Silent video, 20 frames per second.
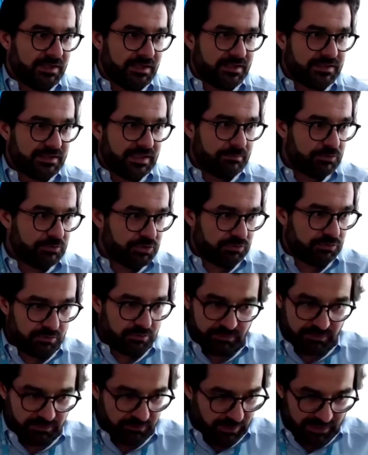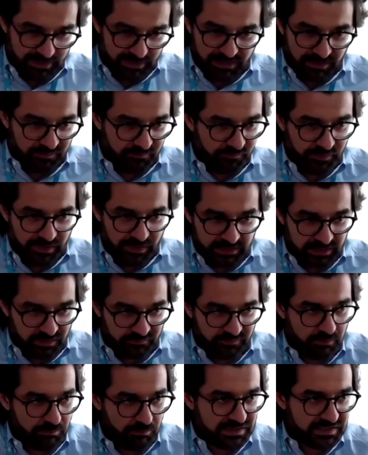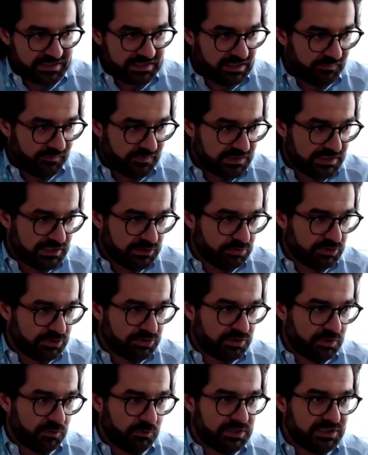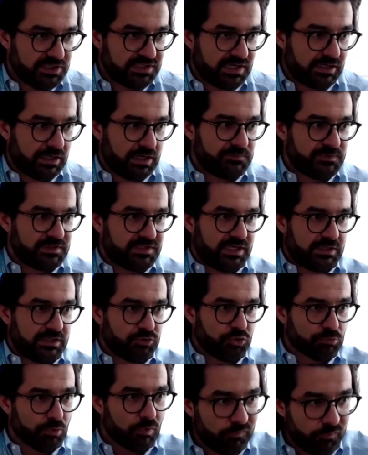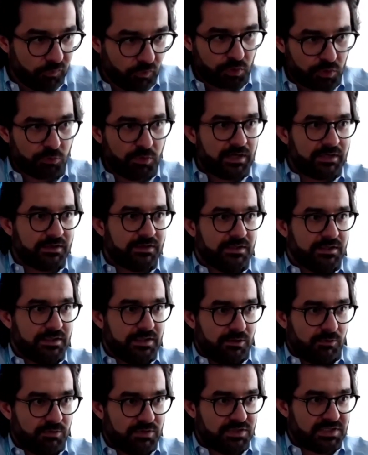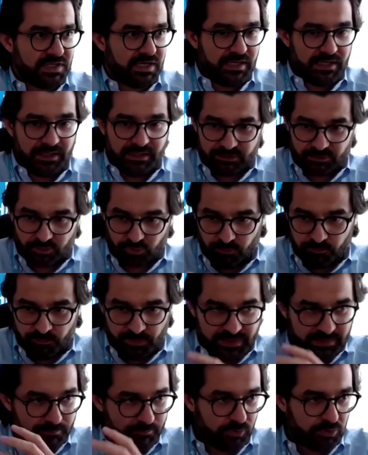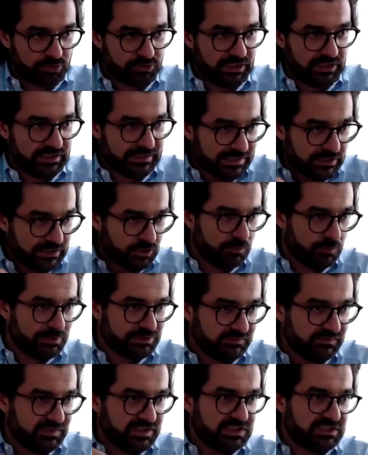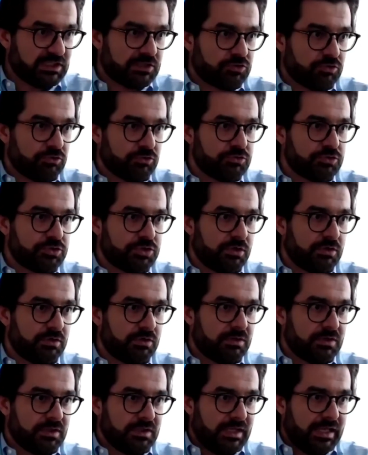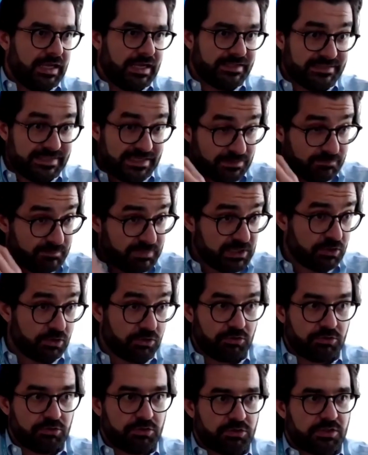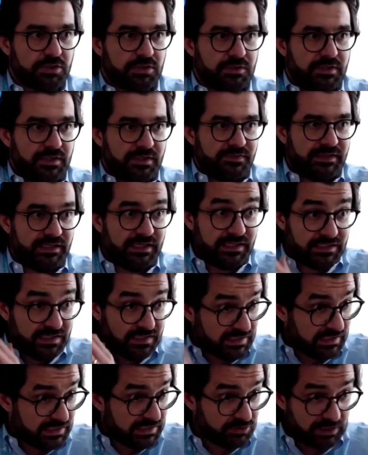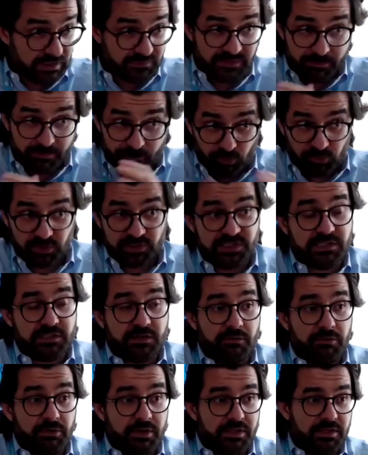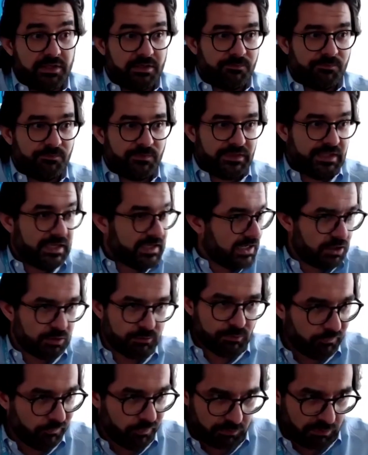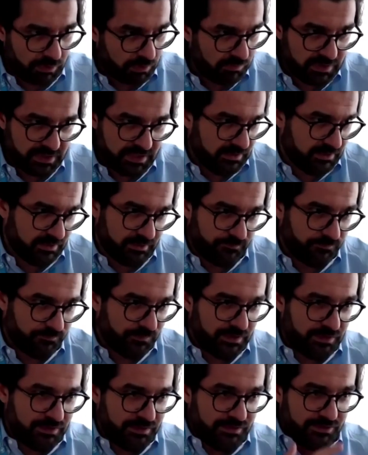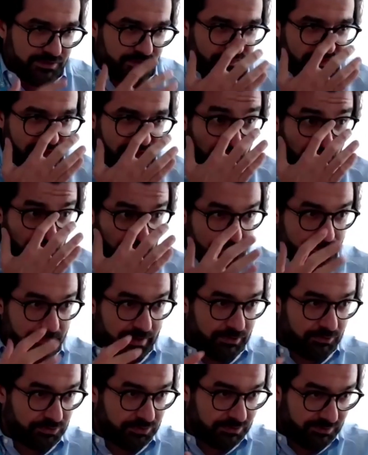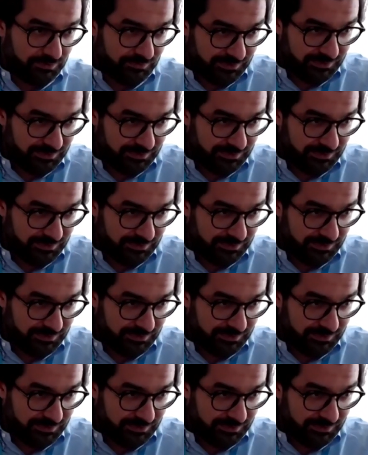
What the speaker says: WHO, I have found myself in situations in which a country is trying to move forward with a super important innovative digital solution. And just because the legislation and the policy is not ready, they cannot move forward with that. So this is not about